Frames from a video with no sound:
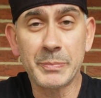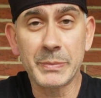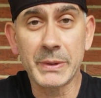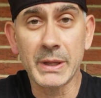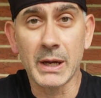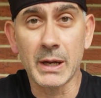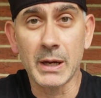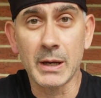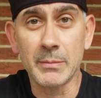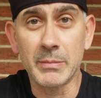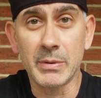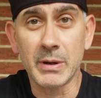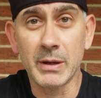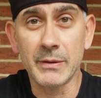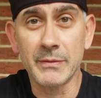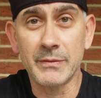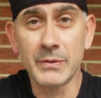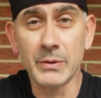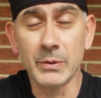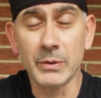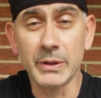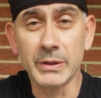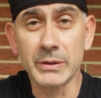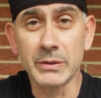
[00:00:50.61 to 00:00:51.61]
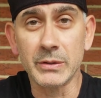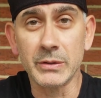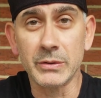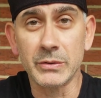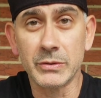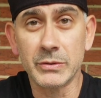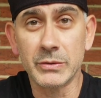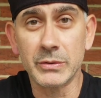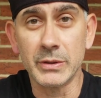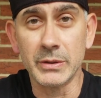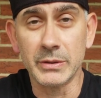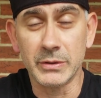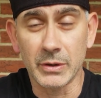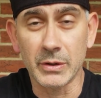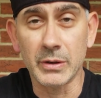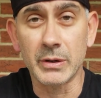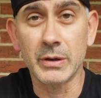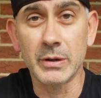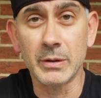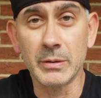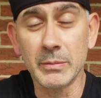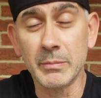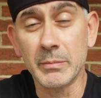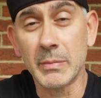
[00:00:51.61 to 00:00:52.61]
But I feel like the
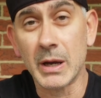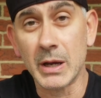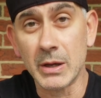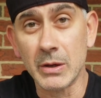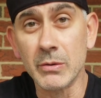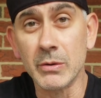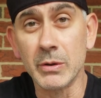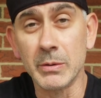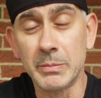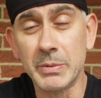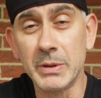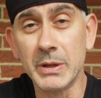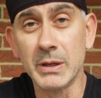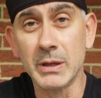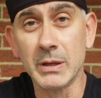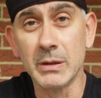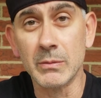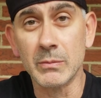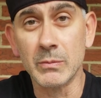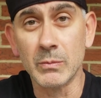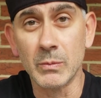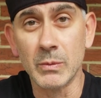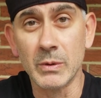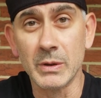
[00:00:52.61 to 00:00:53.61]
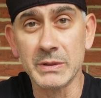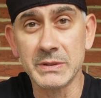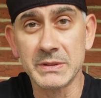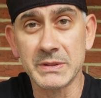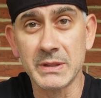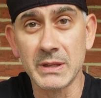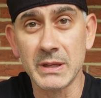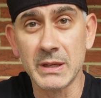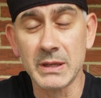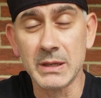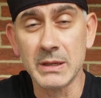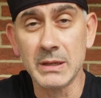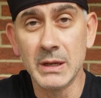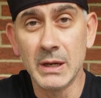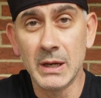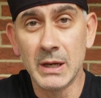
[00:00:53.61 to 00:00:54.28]
Darter, in my own opinion, was the